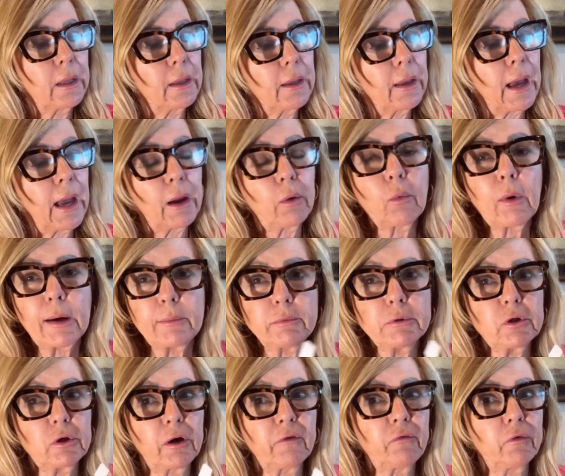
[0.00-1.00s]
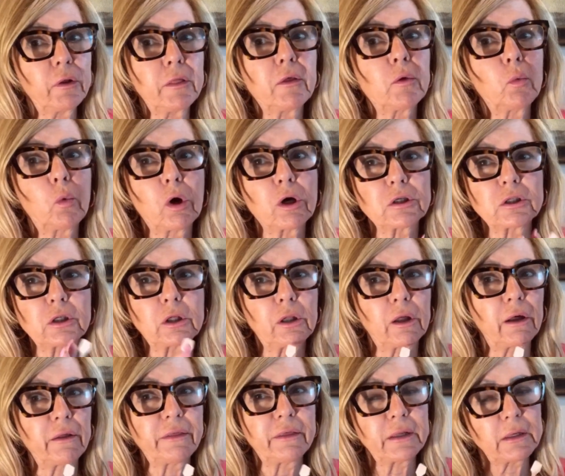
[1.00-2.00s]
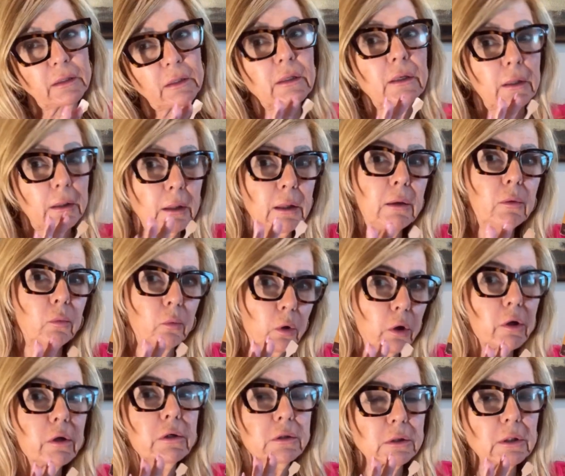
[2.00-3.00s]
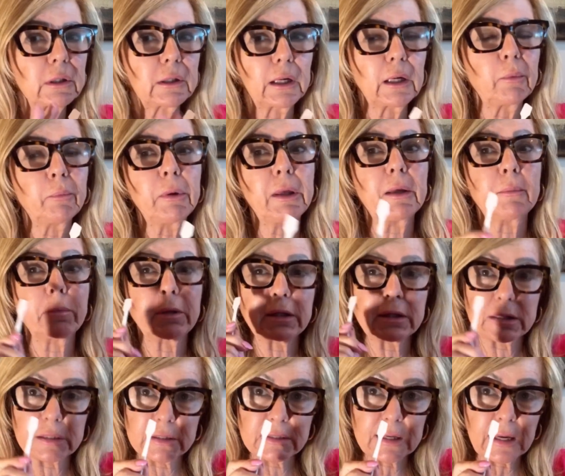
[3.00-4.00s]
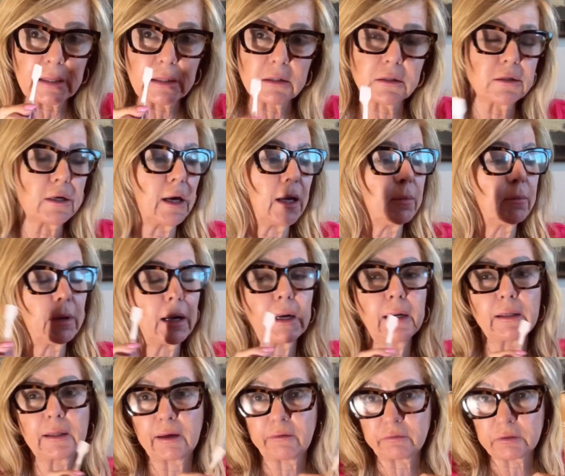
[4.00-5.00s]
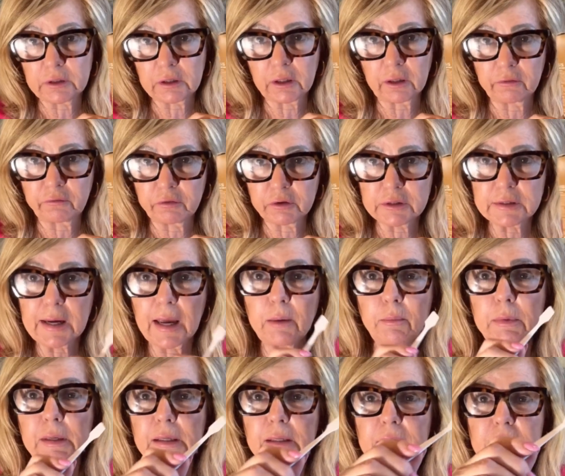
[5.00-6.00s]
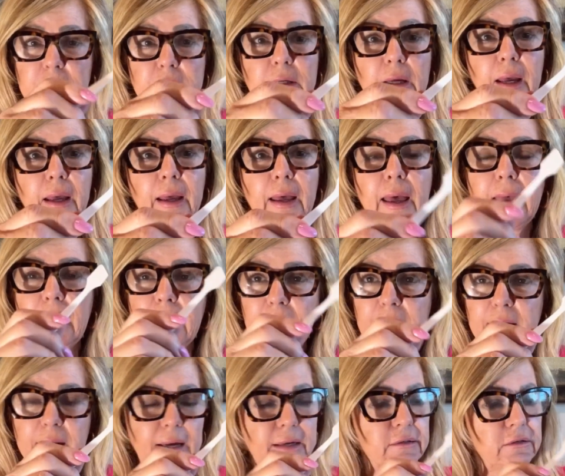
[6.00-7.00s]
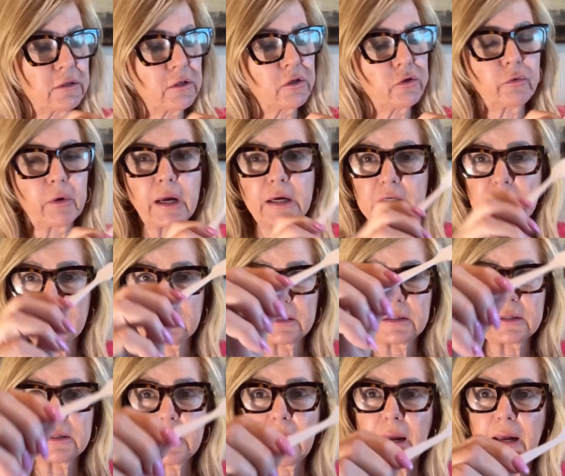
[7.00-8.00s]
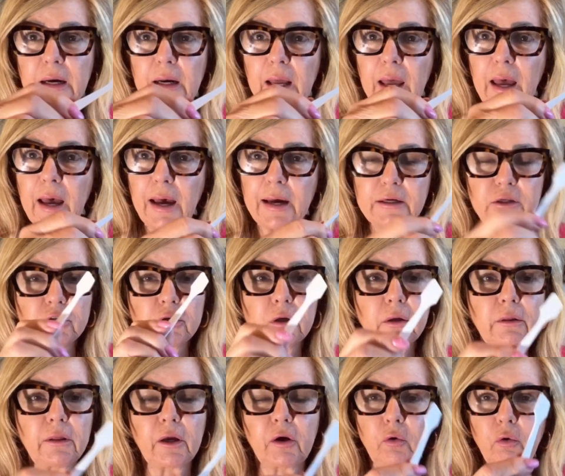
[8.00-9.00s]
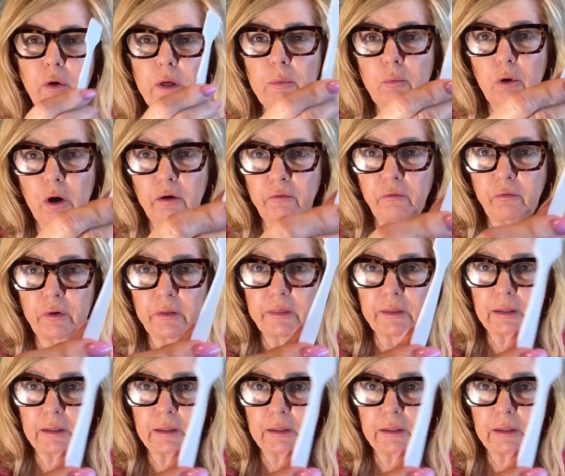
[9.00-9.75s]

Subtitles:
I wiped it off with a washcloth, and it worked a little bit. But the second time, I left it on for 10 minutes, and as the directions said, I took the cream off with the